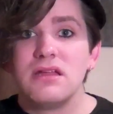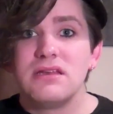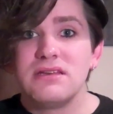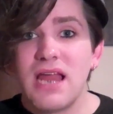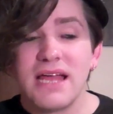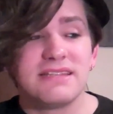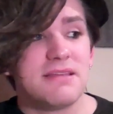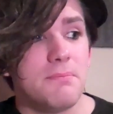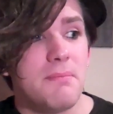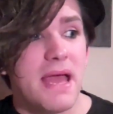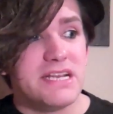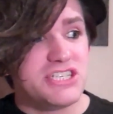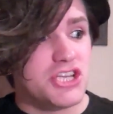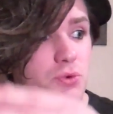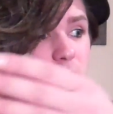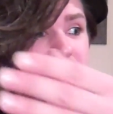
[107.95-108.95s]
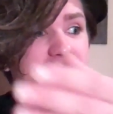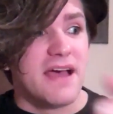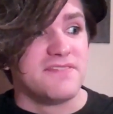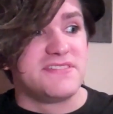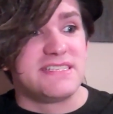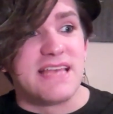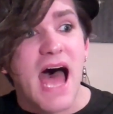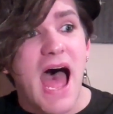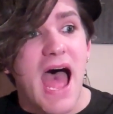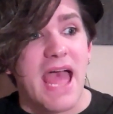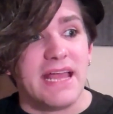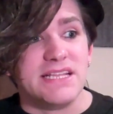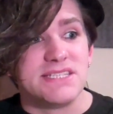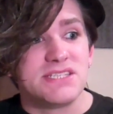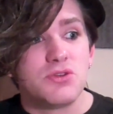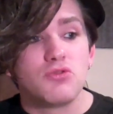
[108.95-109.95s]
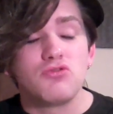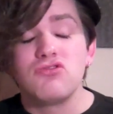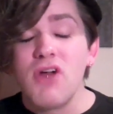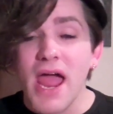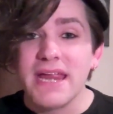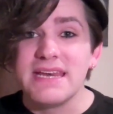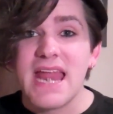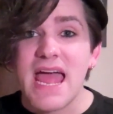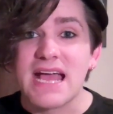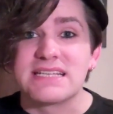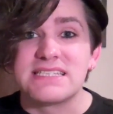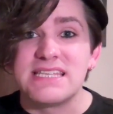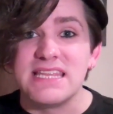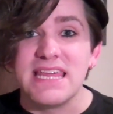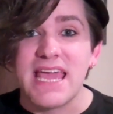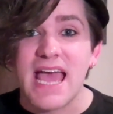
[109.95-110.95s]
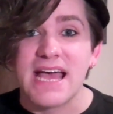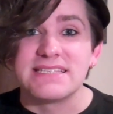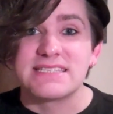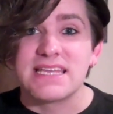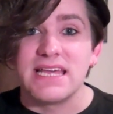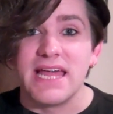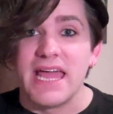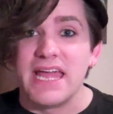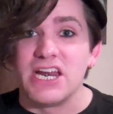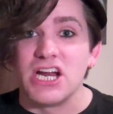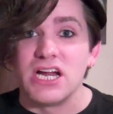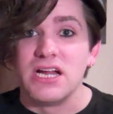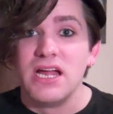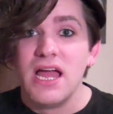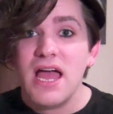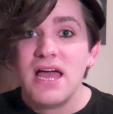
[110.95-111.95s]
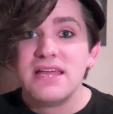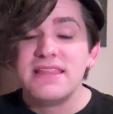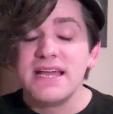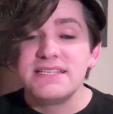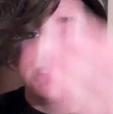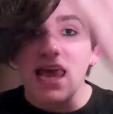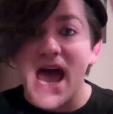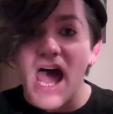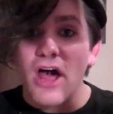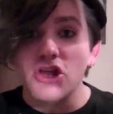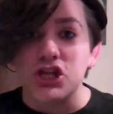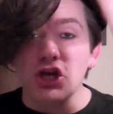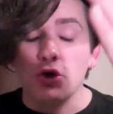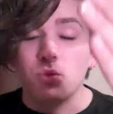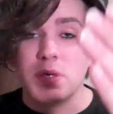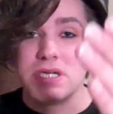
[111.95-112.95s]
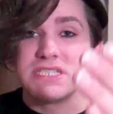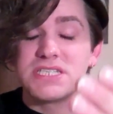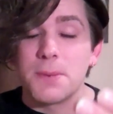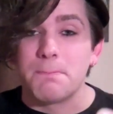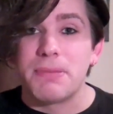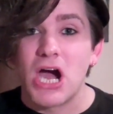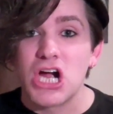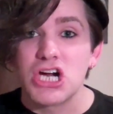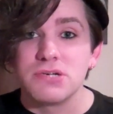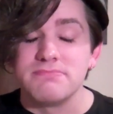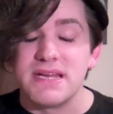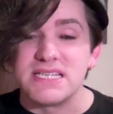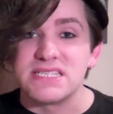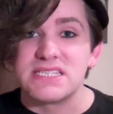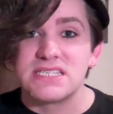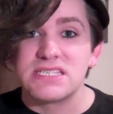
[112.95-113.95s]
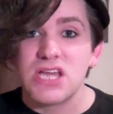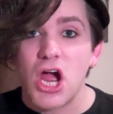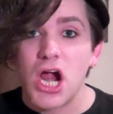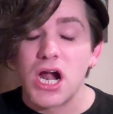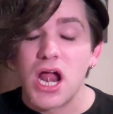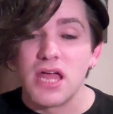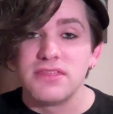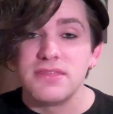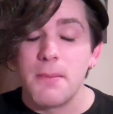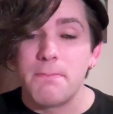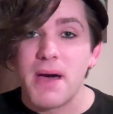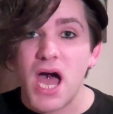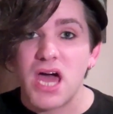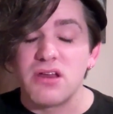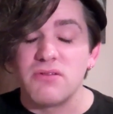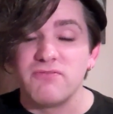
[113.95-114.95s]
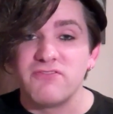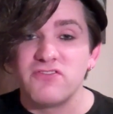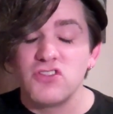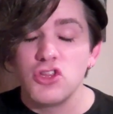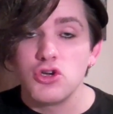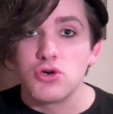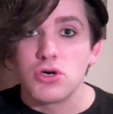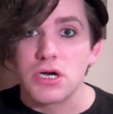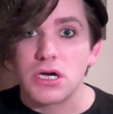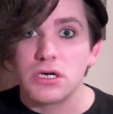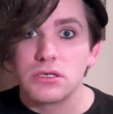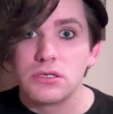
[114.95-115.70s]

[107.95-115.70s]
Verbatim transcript: Not to mention we have signs right next to the escalator that tell you what departments are on the bottom floor.